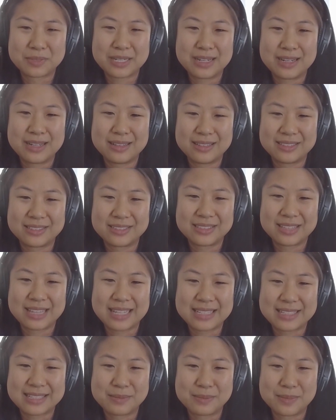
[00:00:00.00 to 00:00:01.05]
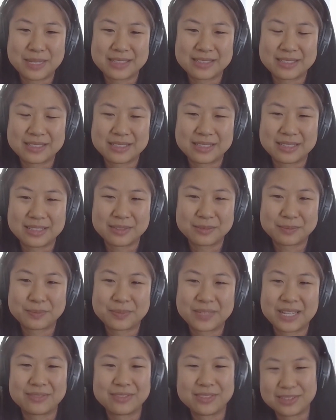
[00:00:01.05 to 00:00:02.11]
college that semester
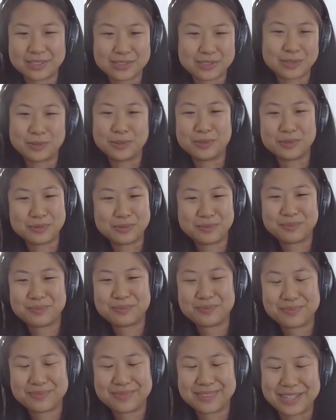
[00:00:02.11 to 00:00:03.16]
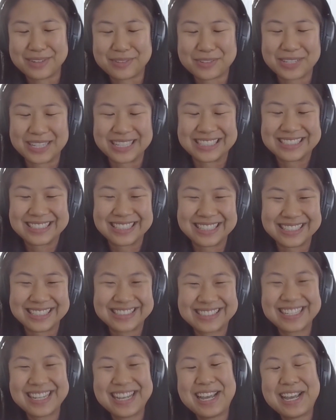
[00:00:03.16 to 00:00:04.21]
after this whole life
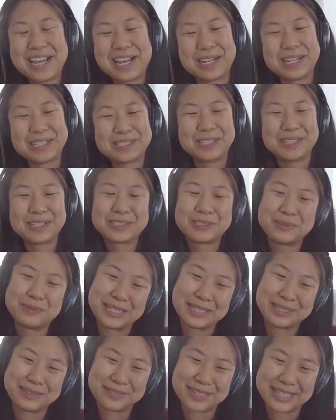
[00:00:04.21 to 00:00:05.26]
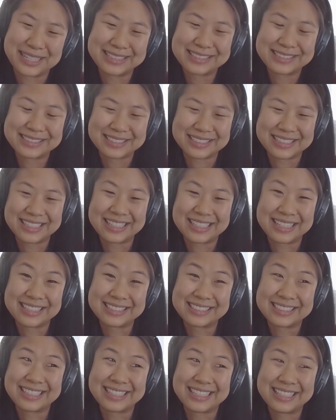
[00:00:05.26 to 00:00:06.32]
crisis, and I talked to my advisor, and
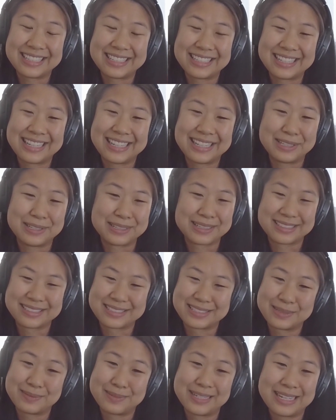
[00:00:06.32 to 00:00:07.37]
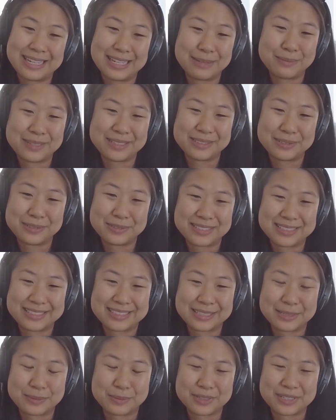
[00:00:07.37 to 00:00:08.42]
I said, "Hey, look, this is what happened over the
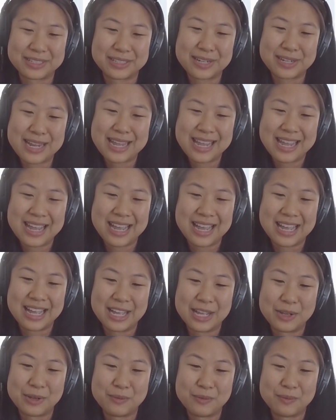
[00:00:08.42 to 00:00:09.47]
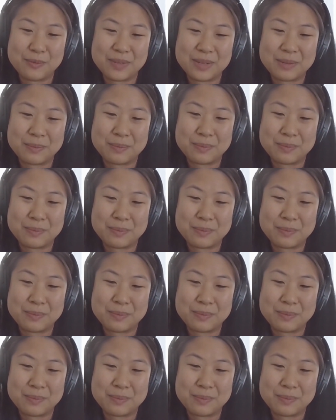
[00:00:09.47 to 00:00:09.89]
summer. Um,